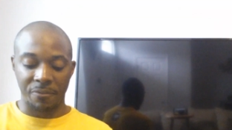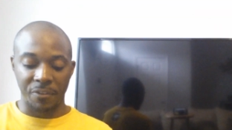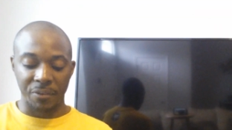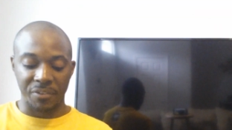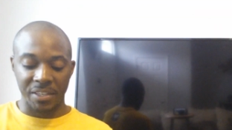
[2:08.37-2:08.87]
at
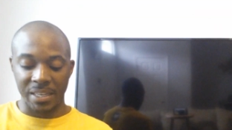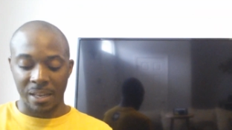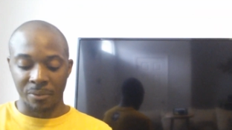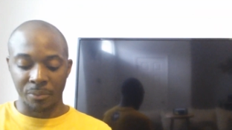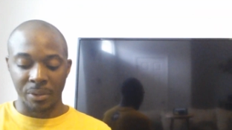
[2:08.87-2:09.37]
50.
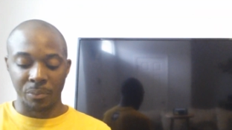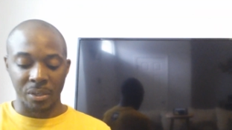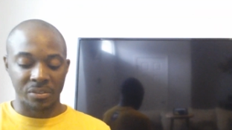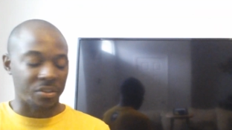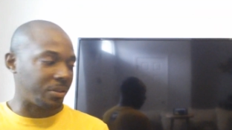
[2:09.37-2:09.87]
I don't really
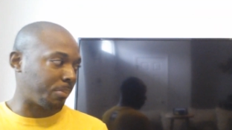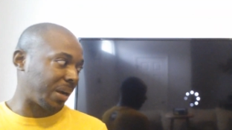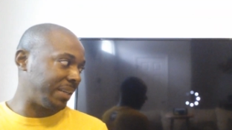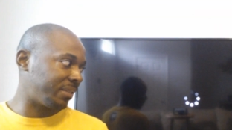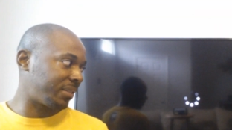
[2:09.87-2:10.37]
want to turn the
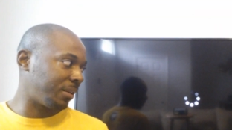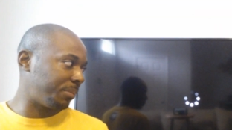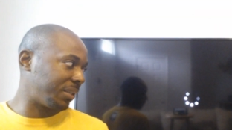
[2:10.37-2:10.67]
brightness up